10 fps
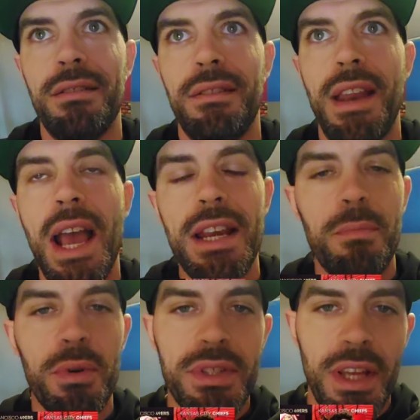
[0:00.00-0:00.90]

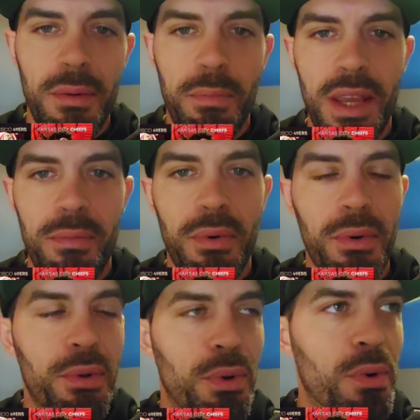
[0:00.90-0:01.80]
90% of
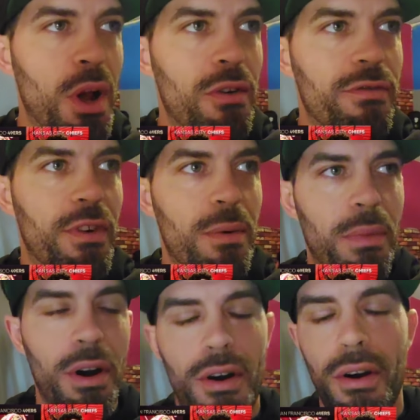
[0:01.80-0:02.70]
people who know
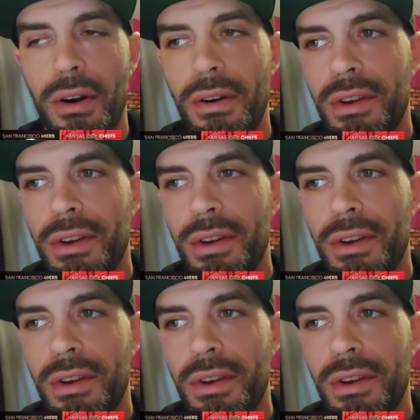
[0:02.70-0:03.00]
football